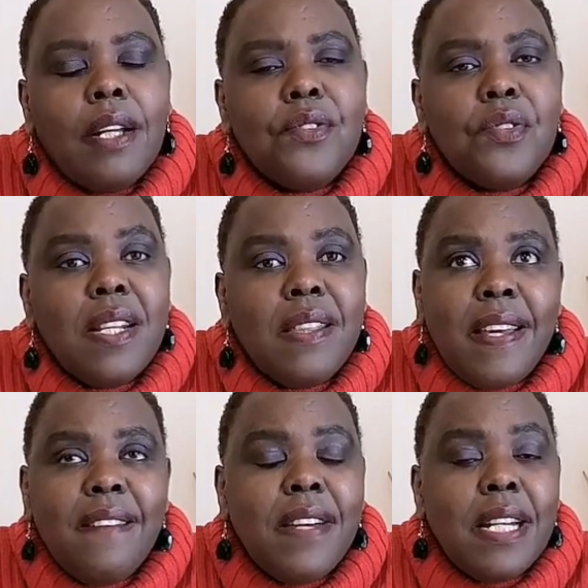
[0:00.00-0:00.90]
during the
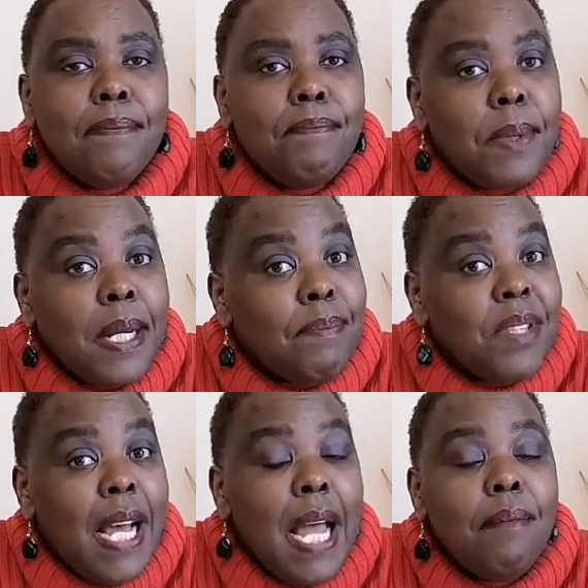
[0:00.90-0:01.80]
evening prep
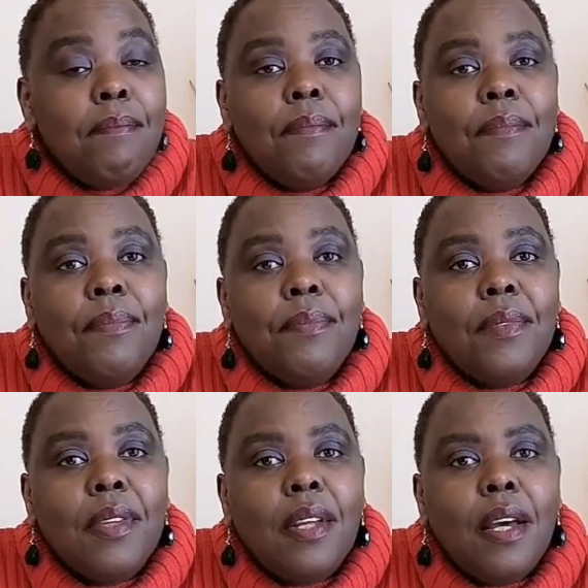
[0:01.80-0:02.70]
time,
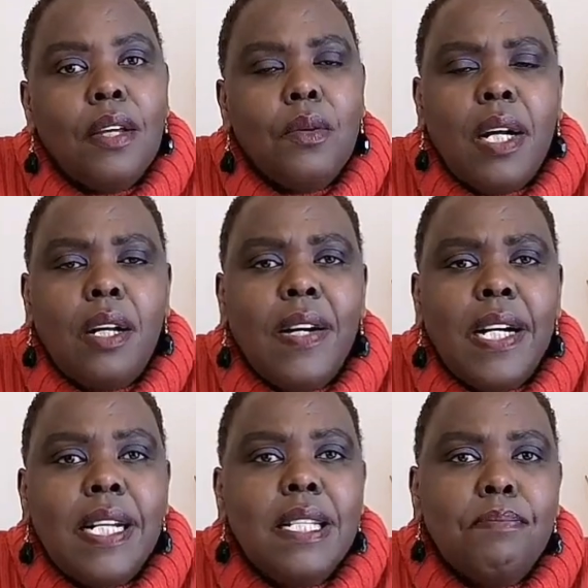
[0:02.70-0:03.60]
you can
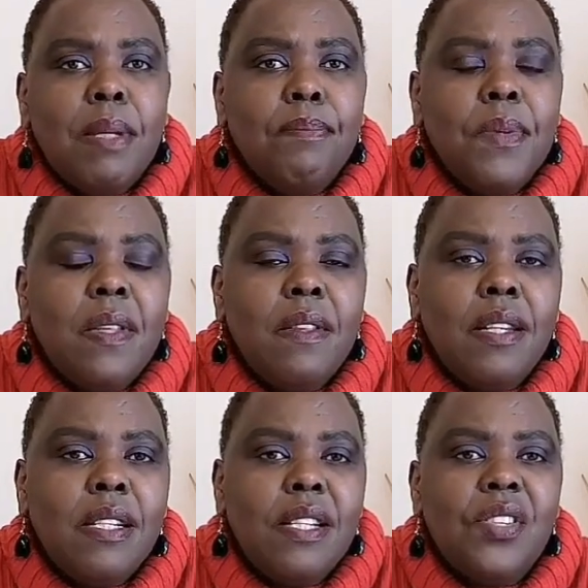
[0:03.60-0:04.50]
organize maybe with your
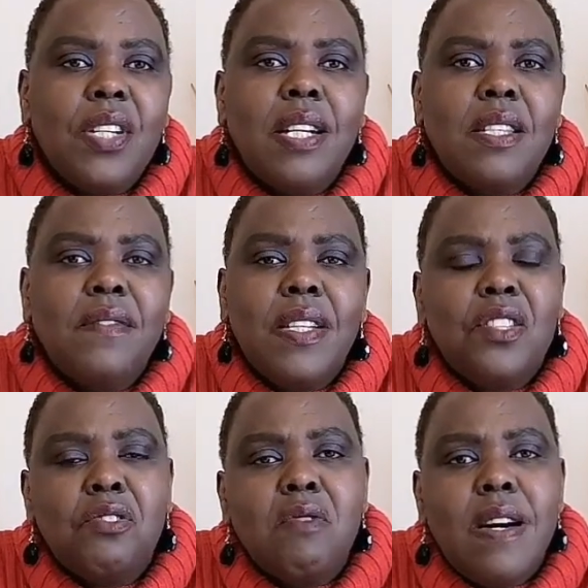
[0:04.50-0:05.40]
teachers. If it's
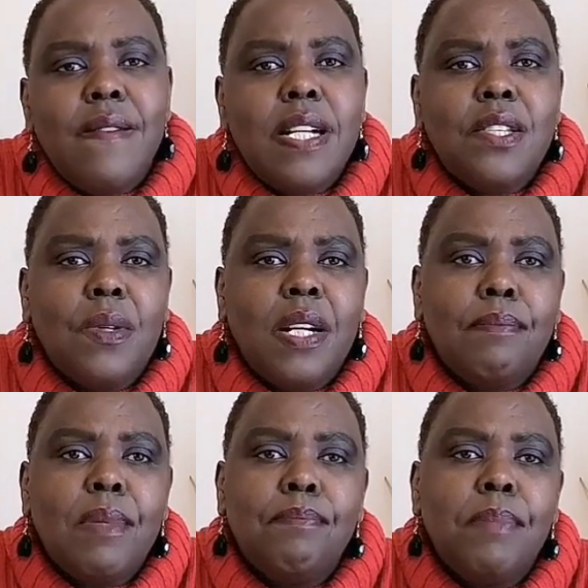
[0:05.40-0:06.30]
2 hours, you can
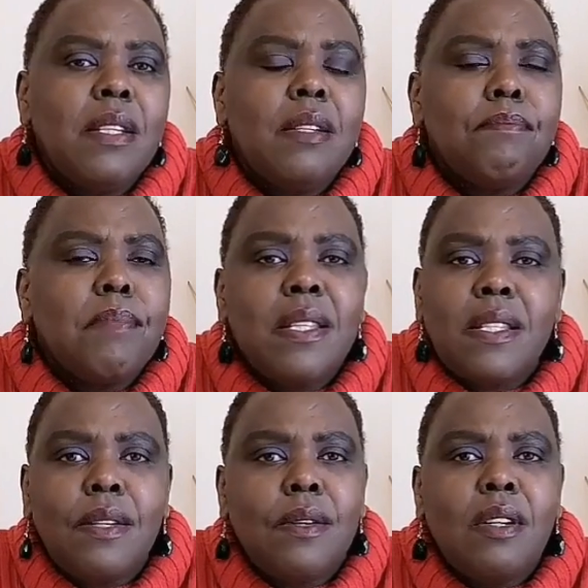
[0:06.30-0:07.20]
maybe
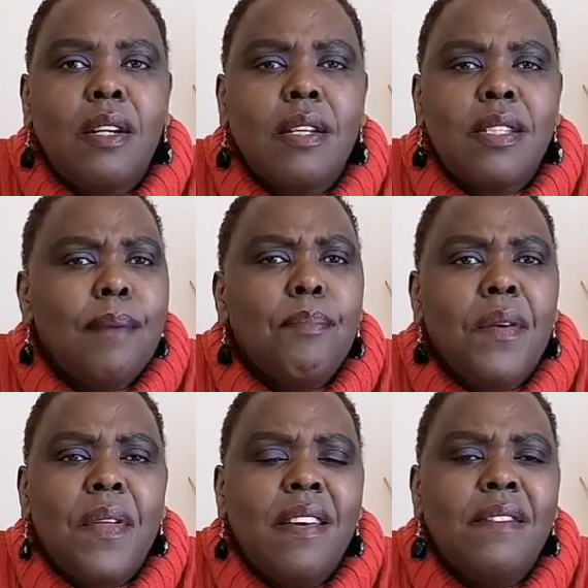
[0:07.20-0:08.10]
meet somewhere
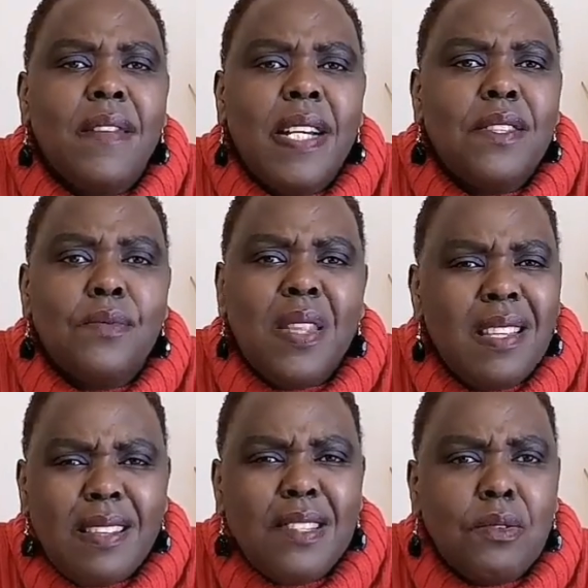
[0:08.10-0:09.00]
with your friends
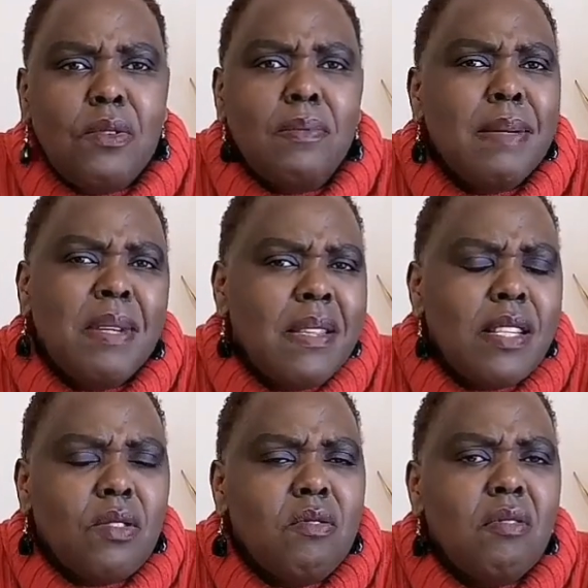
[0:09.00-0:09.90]
within the school, maybe in the
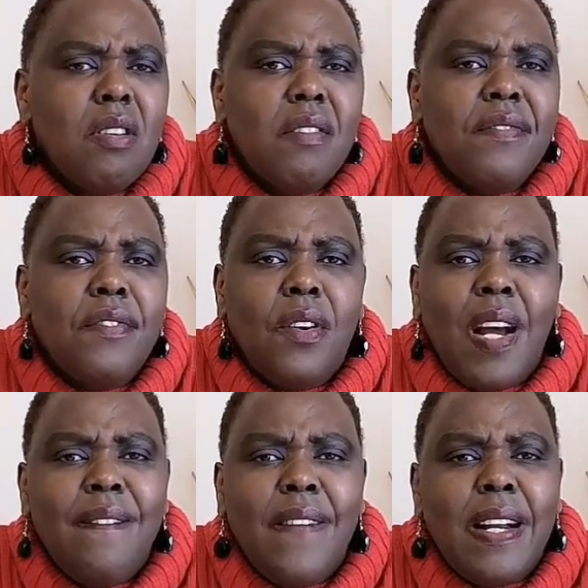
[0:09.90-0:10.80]
school hall for
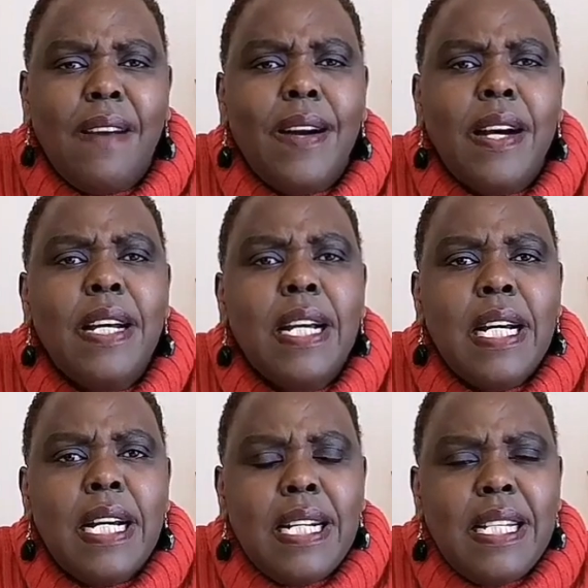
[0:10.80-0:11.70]
half an hour,
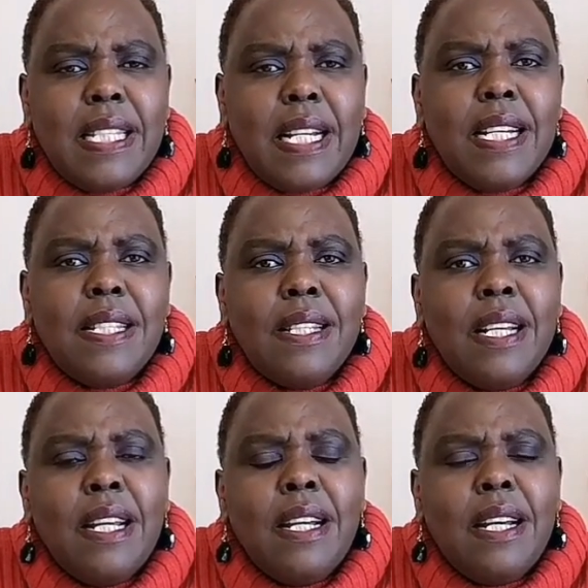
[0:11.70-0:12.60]
discuss.
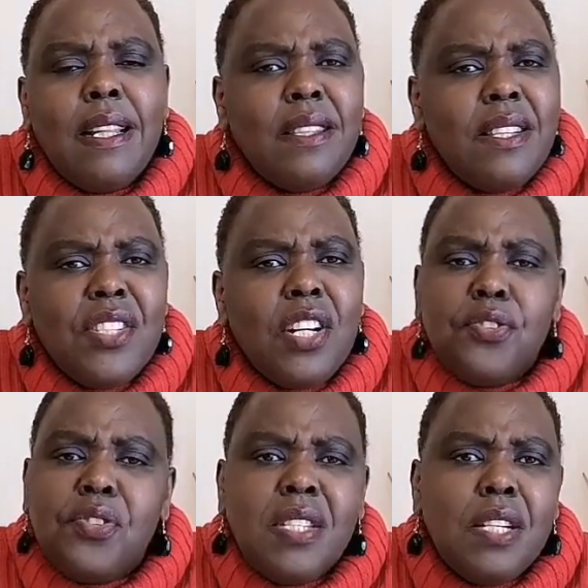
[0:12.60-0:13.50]
The teacher on
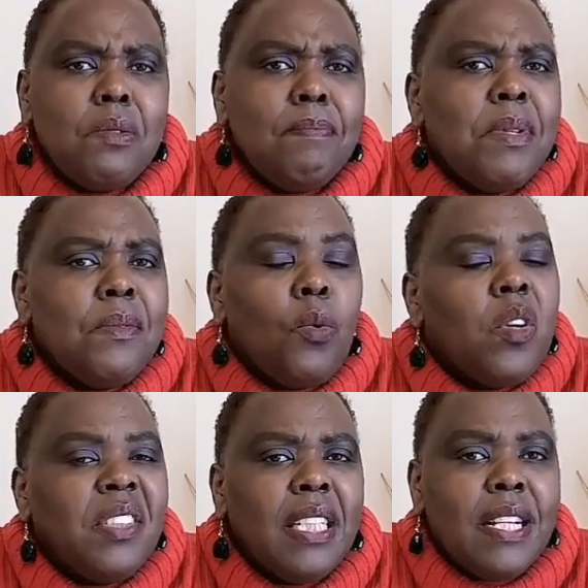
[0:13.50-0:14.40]
duty will be
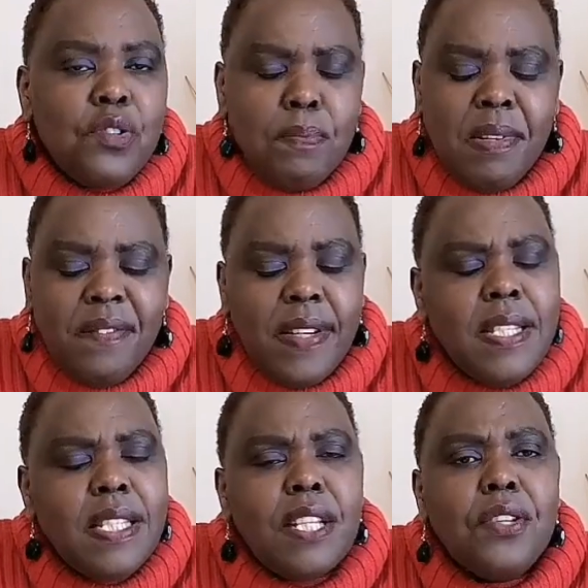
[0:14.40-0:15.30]
watching and
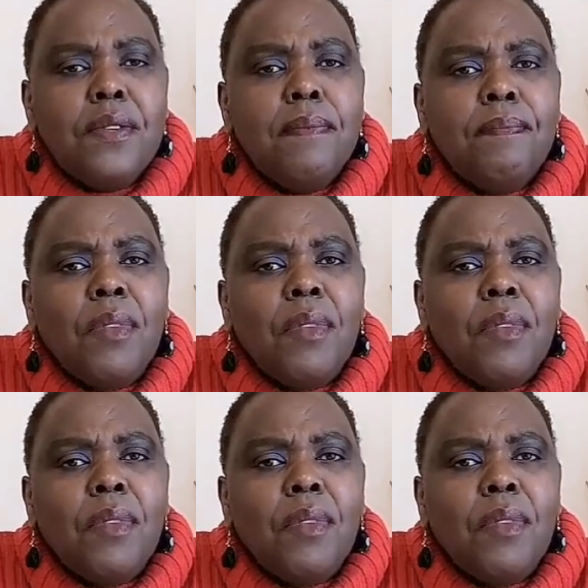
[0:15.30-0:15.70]
supervising you.